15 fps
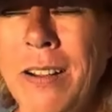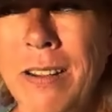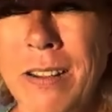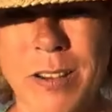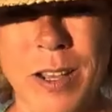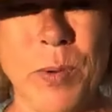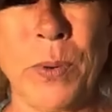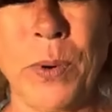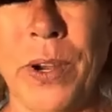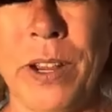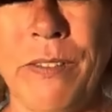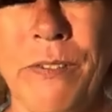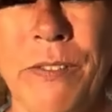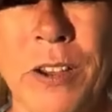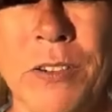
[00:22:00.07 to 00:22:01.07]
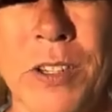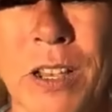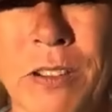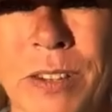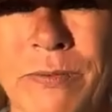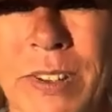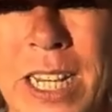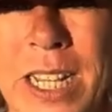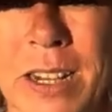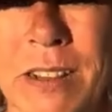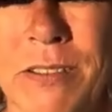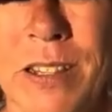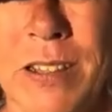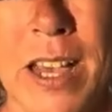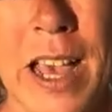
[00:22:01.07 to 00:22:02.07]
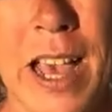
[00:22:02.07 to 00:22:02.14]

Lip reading: library of photos and videos